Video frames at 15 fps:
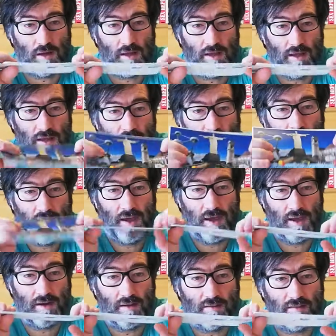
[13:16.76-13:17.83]
Rei,
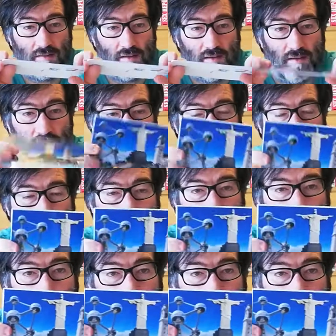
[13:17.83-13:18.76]
and this is